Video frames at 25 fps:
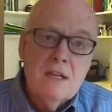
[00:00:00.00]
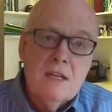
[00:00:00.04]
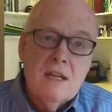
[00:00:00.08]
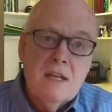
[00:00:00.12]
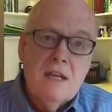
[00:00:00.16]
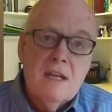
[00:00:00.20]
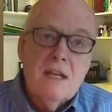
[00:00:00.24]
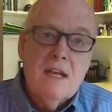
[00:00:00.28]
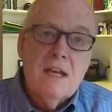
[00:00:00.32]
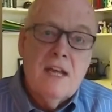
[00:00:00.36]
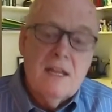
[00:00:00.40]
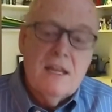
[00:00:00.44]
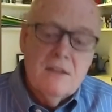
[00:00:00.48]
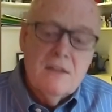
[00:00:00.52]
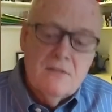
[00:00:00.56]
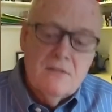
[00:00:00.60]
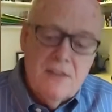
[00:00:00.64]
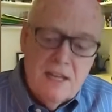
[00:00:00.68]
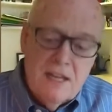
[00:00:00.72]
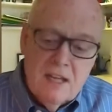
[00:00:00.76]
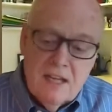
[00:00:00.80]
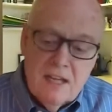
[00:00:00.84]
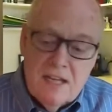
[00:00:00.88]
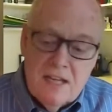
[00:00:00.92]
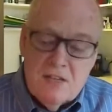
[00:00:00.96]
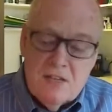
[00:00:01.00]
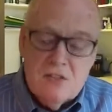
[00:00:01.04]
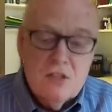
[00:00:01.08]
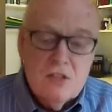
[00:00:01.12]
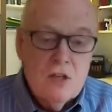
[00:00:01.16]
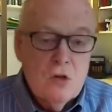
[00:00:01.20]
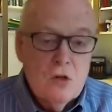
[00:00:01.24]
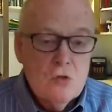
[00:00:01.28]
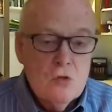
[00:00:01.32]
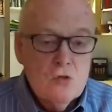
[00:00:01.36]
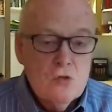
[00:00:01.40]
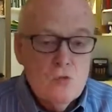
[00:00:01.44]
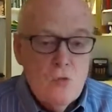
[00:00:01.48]
and the ventilation
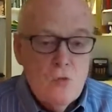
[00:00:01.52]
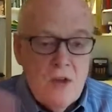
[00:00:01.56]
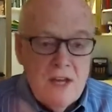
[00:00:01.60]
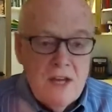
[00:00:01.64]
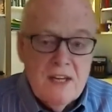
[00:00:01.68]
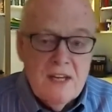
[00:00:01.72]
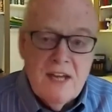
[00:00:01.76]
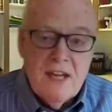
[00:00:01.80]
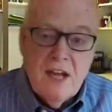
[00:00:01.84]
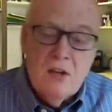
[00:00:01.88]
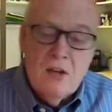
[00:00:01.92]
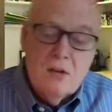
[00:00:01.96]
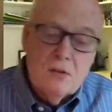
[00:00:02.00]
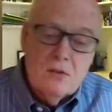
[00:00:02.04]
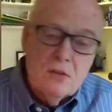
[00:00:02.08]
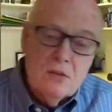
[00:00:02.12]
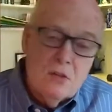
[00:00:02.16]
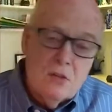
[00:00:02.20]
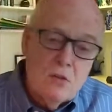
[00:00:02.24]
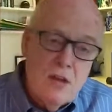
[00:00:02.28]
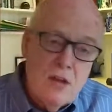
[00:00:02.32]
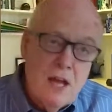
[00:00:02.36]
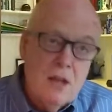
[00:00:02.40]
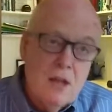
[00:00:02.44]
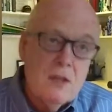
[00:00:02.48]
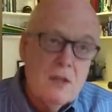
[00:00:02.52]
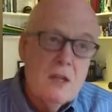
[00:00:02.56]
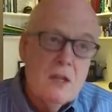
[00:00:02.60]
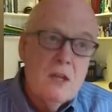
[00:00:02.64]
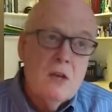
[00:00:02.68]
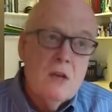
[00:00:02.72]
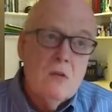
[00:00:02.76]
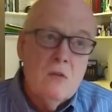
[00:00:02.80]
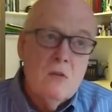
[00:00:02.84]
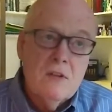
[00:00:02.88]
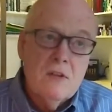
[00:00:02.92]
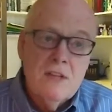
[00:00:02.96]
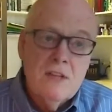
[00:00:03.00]
goes way down on the ground,
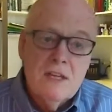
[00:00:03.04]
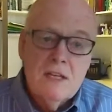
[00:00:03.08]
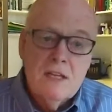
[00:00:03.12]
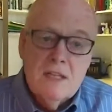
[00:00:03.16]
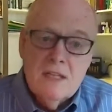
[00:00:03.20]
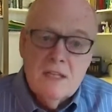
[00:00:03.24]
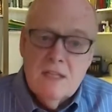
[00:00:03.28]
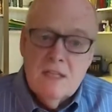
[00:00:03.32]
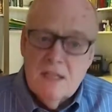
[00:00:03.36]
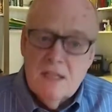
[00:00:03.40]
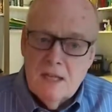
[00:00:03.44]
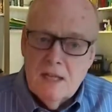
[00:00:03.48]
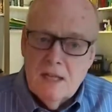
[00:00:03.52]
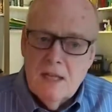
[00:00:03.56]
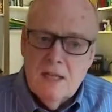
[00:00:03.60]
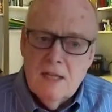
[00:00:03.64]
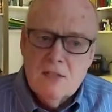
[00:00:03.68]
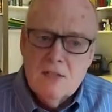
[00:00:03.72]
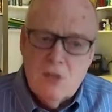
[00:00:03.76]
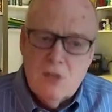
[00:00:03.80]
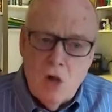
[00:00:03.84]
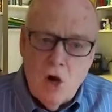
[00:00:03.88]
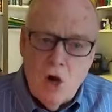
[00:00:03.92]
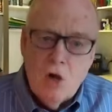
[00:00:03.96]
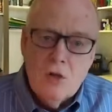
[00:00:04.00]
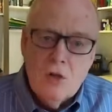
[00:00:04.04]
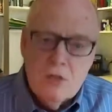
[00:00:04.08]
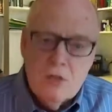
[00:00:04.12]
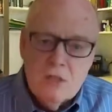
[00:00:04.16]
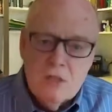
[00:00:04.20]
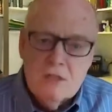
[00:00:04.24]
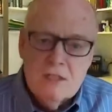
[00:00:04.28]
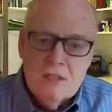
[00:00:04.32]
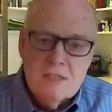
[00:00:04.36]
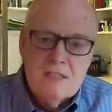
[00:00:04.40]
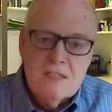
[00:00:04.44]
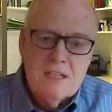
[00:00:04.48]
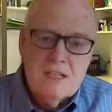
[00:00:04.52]
well, then it's hard to
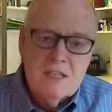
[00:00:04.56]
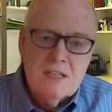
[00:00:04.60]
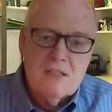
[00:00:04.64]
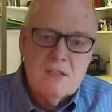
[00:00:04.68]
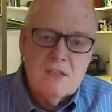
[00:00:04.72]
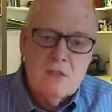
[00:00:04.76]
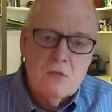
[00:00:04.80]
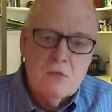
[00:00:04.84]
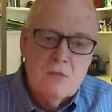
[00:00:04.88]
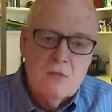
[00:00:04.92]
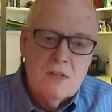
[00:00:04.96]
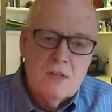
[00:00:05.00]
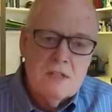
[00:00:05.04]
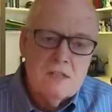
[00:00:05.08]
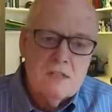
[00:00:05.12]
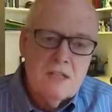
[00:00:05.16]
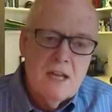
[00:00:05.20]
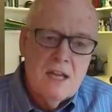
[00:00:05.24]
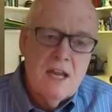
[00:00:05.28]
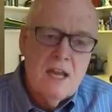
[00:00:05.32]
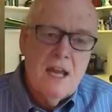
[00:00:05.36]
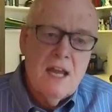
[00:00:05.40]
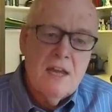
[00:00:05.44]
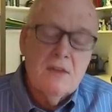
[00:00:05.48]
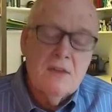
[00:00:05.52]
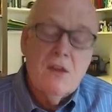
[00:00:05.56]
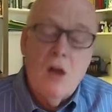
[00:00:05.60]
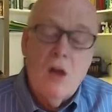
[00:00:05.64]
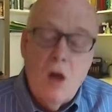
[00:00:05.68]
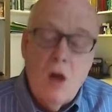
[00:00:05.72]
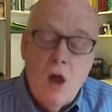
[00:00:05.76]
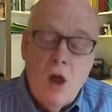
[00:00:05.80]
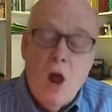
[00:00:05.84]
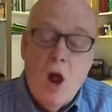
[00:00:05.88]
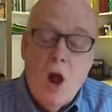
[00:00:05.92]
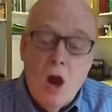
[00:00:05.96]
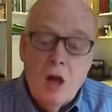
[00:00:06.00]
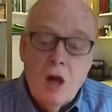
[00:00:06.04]
assess the risk. And the
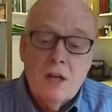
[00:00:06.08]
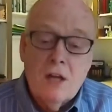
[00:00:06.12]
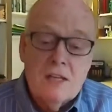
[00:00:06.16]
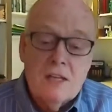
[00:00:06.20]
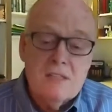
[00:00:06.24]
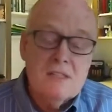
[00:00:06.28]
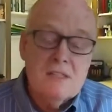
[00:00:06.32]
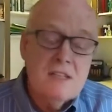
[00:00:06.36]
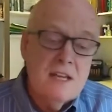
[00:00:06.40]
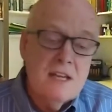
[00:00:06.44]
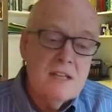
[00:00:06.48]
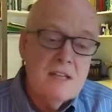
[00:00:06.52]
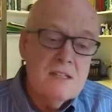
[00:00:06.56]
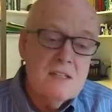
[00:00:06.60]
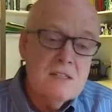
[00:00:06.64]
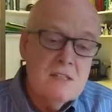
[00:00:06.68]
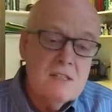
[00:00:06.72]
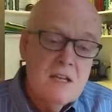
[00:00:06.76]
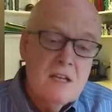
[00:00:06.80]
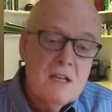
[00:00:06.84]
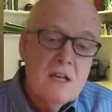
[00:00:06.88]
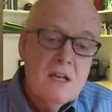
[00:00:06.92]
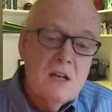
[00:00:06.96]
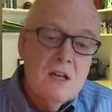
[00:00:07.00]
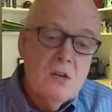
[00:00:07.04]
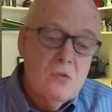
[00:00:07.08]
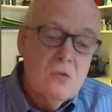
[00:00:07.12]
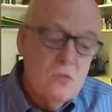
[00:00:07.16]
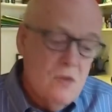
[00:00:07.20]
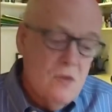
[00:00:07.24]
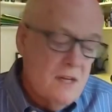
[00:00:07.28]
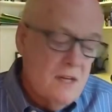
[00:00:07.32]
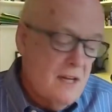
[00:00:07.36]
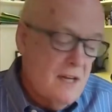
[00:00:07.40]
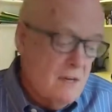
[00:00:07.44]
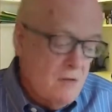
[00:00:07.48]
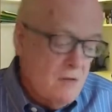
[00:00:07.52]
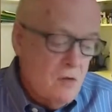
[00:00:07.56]
hardest thing is what
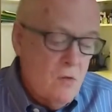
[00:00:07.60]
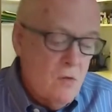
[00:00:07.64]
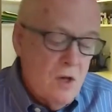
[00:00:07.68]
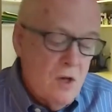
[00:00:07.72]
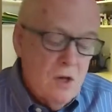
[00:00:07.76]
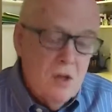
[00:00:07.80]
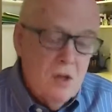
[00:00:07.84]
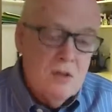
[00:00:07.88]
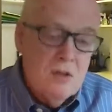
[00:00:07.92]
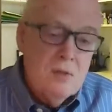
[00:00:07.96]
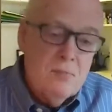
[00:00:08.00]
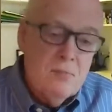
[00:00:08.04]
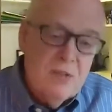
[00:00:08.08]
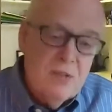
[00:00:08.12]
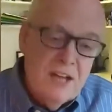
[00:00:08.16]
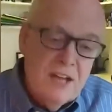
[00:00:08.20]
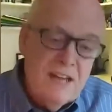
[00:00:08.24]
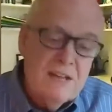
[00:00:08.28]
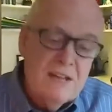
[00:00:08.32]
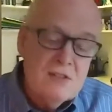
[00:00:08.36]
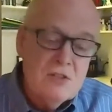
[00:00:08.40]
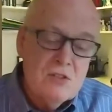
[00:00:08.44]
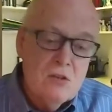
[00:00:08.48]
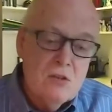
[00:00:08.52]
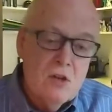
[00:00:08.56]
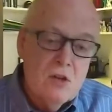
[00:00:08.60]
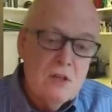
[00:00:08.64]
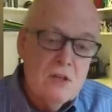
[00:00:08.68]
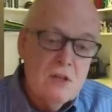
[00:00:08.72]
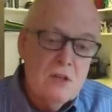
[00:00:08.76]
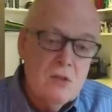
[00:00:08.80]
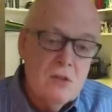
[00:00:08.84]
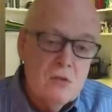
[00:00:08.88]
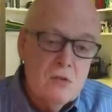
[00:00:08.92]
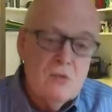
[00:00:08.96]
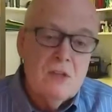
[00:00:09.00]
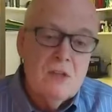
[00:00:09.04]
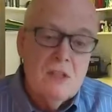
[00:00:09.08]
everyone on the plane is going to
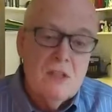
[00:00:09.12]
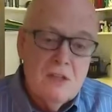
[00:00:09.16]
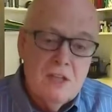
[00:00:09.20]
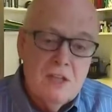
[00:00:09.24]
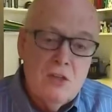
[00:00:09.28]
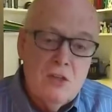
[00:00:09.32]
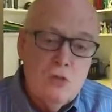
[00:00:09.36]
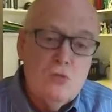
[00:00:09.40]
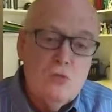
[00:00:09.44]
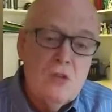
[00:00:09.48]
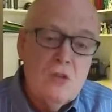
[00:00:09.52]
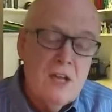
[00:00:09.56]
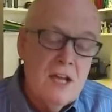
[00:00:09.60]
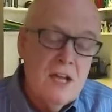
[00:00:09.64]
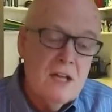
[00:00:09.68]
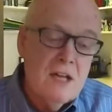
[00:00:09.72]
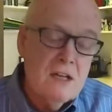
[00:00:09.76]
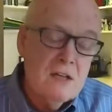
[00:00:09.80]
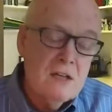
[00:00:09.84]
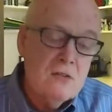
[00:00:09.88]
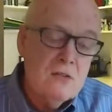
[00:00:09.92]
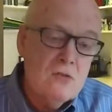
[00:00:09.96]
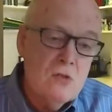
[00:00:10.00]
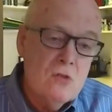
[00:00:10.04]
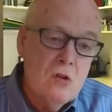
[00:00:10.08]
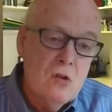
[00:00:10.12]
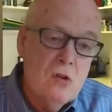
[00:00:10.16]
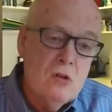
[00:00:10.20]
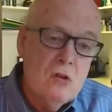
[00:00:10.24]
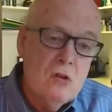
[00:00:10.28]
do that you can't control.